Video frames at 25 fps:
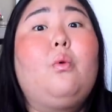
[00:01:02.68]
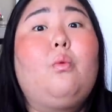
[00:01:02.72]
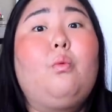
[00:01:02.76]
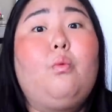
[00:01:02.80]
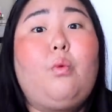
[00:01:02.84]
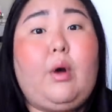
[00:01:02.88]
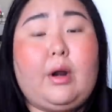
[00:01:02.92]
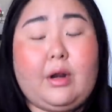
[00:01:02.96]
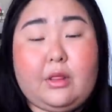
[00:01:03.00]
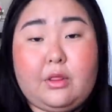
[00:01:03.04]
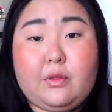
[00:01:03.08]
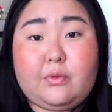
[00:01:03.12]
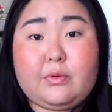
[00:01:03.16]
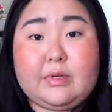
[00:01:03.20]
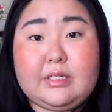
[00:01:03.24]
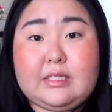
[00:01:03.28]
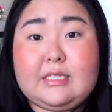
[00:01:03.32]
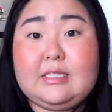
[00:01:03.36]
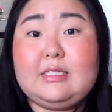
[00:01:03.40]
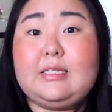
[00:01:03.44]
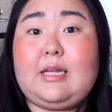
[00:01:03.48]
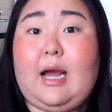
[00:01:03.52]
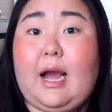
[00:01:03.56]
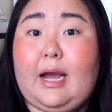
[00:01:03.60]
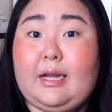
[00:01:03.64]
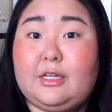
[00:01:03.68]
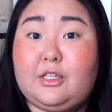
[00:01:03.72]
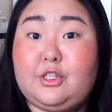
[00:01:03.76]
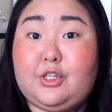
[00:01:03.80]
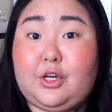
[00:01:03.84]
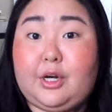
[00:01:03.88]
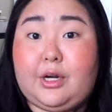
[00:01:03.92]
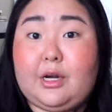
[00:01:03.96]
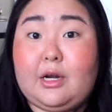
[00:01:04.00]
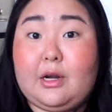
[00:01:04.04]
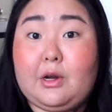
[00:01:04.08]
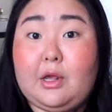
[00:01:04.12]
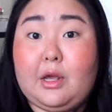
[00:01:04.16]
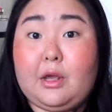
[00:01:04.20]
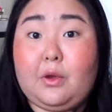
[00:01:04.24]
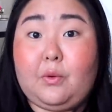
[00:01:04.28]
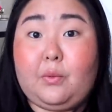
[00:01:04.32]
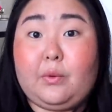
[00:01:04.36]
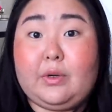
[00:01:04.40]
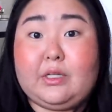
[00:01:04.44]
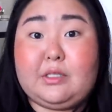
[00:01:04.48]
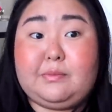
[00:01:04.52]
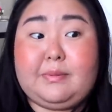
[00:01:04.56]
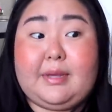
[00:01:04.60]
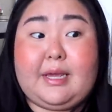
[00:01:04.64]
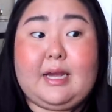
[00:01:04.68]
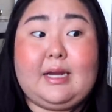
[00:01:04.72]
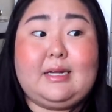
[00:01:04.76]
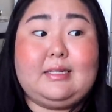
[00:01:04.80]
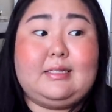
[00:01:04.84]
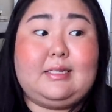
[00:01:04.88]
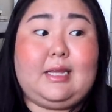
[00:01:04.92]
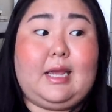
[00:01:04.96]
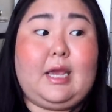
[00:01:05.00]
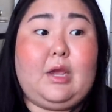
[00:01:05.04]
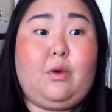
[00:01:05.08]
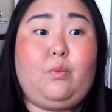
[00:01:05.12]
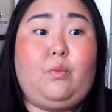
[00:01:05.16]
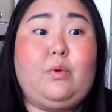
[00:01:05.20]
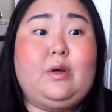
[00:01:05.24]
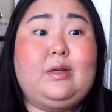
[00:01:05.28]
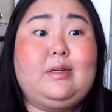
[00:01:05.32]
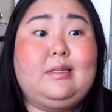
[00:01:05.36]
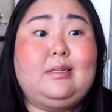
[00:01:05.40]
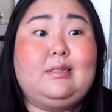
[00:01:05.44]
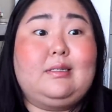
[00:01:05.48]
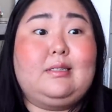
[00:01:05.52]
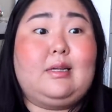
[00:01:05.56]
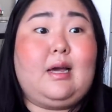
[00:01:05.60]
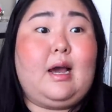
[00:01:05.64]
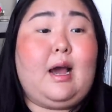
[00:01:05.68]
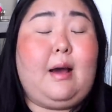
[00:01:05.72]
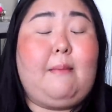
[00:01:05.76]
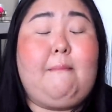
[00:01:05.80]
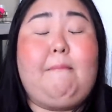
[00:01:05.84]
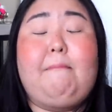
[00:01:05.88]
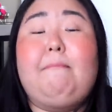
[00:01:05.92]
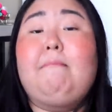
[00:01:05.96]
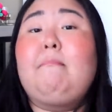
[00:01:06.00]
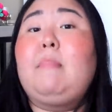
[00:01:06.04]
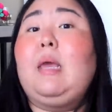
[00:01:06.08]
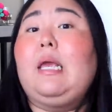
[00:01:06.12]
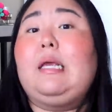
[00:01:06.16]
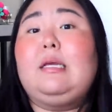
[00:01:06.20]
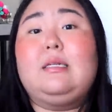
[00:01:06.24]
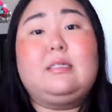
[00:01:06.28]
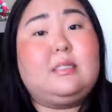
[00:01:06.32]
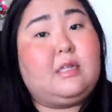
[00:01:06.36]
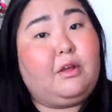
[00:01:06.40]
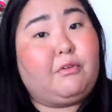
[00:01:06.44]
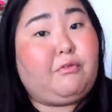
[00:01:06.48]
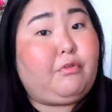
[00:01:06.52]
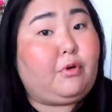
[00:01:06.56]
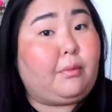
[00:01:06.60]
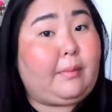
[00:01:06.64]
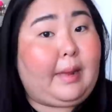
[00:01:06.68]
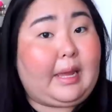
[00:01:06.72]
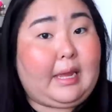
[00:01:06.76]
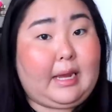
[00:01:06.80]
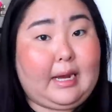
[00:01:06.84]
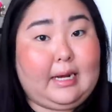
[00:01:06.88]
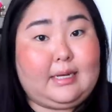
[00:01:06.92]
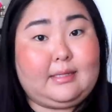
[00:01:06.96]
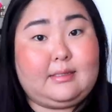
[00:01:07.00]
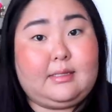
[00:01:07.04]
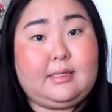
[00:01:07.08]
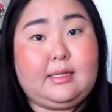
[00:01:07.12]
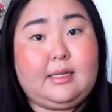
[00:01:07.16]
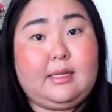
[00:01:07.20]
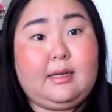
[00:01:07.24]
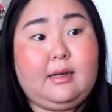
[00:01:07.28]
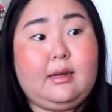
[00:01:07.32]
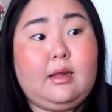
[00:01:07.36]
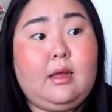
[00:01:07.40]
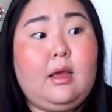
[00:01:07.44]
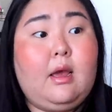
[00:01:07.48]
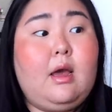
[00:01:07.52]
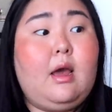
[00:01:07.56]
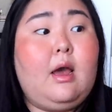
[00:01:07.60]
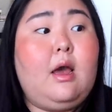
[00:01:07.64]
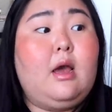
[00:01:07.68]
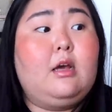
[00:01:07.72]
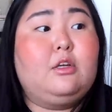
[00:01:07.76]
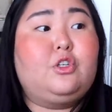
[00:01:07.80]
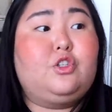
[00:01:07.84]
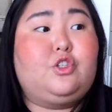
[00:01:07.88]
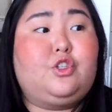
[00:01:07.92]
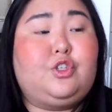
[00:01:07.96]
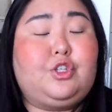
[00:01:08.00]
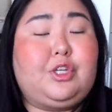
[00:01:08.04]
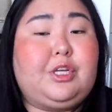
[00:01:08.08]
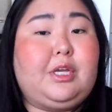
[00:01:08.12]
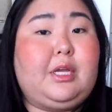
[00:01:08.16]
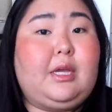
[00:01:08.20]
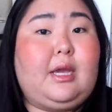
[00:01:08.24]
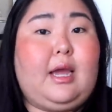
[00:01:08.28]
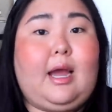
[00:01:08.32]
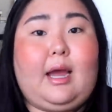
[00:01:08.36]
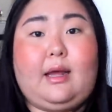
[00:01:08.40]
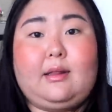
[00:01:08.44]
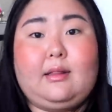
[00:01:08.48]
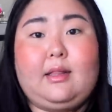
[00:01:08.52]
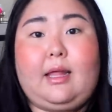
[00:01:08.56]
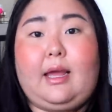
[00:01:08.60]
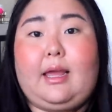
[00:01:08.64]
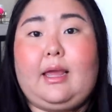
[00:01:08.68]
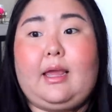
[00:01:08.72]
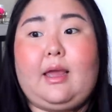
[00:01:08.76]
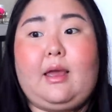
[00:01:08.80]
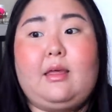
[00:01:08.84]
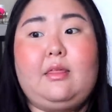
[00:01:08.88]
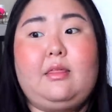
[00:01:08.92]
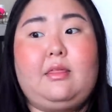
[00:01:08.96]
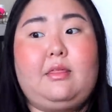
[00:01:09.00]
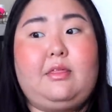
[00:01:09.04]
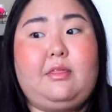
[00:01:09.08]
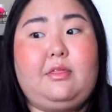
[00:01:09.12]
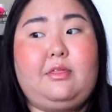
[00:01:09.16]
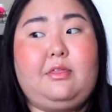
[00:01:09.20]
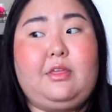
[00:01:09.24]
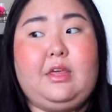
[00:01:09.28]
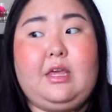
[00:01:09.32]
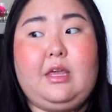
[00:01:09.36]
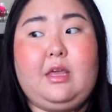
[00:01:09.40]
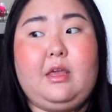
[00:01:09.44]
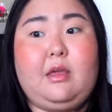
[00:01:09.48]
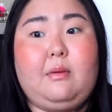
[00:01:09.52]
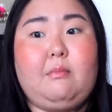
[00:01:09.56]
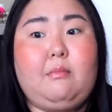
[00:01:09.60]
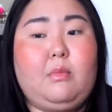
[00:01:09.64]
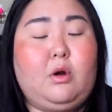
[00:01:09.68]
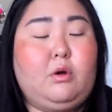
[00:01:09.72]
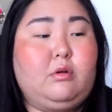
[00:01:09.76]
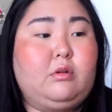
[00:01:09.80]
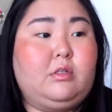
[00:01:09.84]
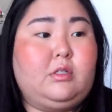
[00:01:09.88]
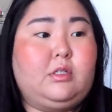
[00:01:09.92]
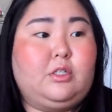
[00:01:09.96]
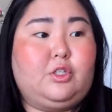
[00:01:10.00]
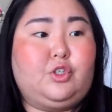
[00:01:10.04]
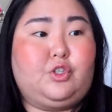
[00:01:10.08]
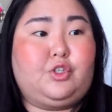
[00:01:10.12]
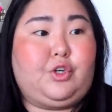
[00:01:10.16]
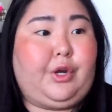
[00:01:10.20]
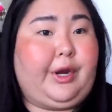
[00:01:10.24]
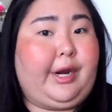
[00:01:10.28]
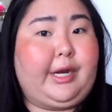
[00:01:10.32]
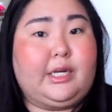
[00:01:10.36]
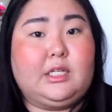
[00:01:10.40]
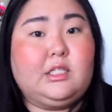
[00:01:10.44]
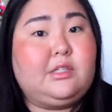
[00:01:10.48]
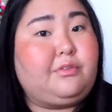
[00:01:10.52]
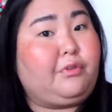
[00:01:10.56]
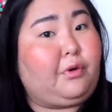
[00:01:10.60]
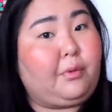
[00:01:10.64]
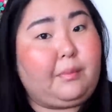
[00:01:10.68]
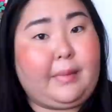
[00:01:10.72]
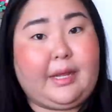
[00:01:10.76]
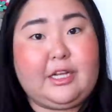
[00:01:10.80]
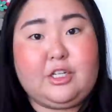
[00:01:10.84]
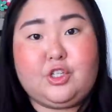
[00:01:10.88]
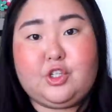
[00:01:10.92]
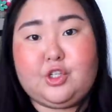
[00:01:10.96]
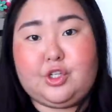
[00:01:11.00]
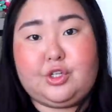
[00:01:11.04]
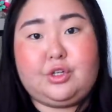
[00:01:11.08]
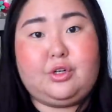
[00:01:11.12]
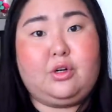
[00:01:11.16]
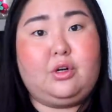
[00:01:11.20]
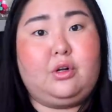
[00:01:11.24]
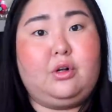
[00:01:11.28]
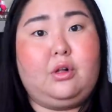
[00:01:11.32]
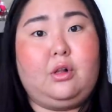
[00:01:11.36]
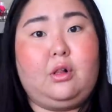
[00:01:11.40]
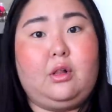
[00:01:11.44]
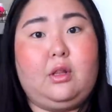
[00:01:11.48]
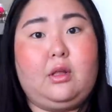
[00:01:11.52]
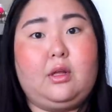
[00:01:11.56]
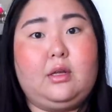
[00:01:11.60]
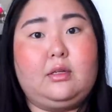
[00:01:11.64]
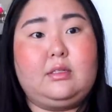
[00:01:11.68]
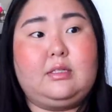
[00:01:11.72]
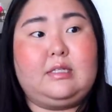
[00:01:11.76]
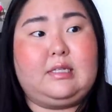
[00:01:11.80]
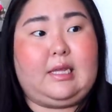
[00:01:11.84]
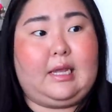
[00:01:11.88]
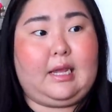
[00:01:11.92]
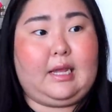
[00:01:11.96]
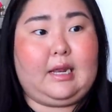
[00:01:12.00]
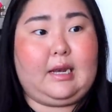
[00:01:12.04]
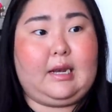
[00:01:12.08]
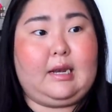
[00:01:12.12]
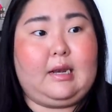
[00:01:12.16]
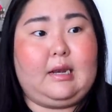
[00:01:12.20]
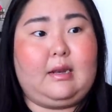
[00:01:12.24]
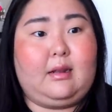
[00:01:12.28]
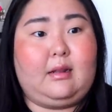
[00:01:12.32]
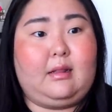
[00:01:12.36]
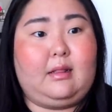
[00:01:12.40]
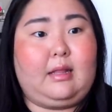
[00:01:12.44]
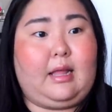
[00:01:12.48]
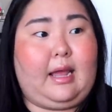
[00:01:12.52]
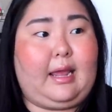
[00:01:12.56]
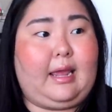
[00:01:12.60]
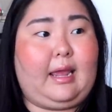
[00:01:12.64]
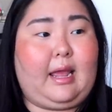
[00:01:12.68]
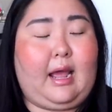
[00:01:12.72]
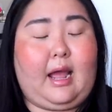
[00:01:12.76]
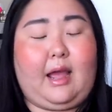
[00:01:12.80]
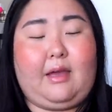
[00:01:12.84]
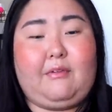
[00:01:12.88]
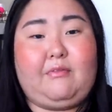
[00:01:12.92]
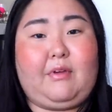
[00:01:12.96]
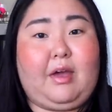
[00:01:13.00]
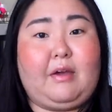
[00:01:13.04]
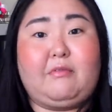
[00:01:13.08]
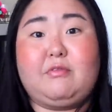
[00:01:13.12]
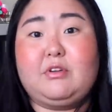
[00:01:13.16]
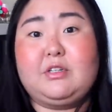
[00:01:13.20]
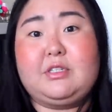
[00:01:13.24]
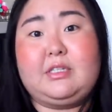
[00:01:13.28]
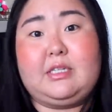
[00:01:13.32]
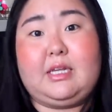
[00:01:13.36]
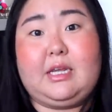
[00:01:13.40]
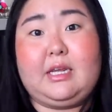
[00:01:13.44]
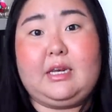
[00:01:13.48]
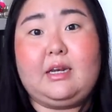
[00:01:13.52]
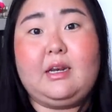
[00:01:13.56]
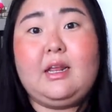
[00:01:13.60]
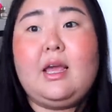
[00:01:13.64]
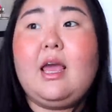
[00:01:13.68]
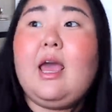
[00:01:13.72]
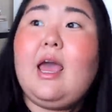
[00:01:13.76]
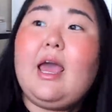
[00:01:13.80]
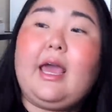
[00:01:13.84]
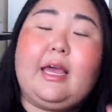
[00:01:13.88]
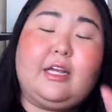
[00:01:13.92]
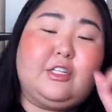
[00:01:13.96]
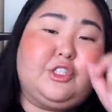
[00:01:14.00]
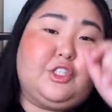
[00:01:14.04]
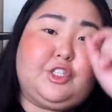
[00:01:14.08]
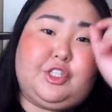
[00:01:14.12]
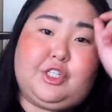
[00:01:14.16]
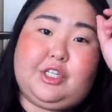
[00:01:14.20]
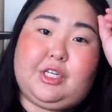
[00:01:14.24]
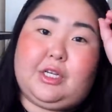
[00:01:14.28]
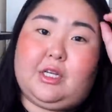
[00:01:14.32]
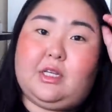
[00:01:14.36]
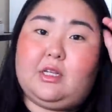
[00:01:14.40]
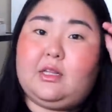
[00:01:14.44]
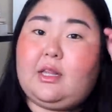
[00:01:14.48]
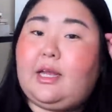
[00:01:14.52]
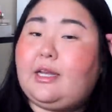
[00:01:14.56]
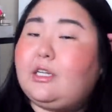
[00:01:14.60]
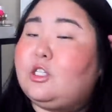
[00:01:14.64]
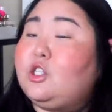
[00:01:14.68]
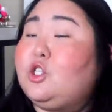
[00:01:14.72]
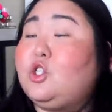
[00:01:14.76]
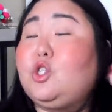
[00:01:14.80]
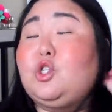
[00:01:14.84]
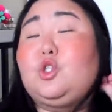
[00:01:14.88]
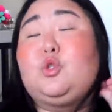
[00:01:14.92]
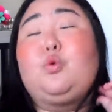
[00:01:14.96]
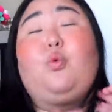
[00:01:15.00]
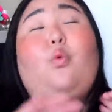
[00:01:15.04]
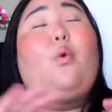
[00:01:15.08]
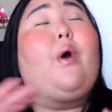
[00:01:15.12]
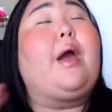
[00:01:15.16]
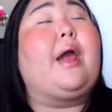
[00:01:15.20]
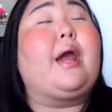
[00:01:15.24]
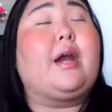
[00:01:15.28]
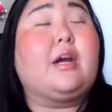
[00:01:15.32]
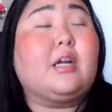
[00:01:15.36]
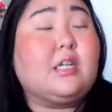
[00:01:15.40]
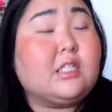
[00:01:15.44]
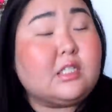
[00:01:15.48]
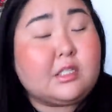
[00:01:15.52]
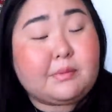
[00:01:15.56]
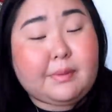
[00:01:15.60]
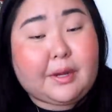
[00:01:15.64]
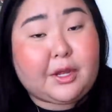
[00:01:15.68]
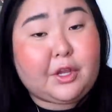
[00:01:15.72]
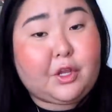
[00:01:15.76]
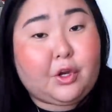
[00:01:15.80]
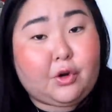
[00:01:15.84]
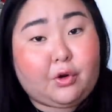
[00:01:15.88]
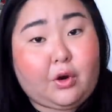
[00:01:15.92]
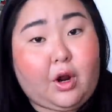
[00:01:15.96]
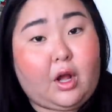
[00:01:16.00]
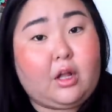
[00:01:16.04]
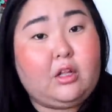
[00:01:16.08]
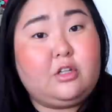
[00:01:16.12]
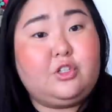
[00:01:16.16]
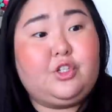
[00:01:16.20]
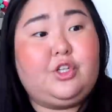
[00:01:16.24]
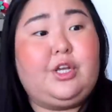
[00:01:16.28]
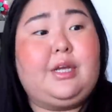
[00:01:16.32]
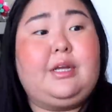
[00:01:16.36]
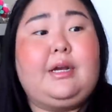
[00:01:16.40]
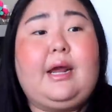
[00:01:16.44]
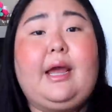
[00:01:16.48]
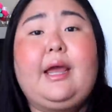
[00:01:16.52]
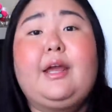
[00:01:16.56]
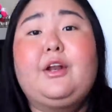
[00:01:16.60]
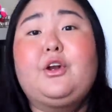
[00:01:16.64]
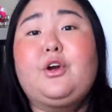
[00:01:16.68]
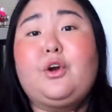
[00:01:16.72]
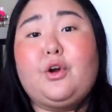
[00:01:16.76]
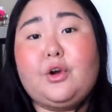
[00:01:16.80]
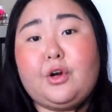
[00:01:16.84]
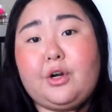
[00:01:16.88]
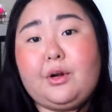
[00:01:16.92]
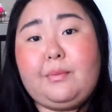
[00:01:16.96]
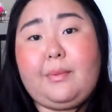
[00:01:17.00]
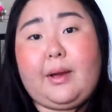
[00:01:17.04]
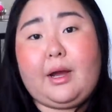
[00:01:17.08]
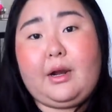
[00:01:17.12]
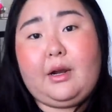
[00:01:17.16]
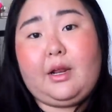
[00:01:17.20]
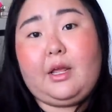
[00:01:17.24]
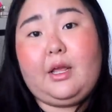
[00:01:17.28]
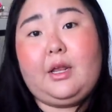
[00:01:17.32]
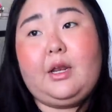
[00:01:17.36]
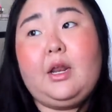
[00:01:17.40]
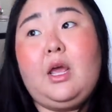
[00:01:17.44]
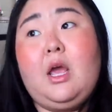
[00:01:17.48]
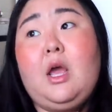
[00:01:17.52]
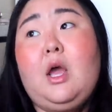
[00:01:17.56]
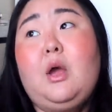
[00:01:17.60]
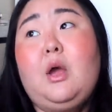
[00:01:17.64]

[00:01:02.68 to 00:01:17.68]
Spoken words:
One of the reasons I started it was because it was amazing for my cousin. She had like the most transformational skin like I've ever seen, and she like swears by Curology, and I had heard about it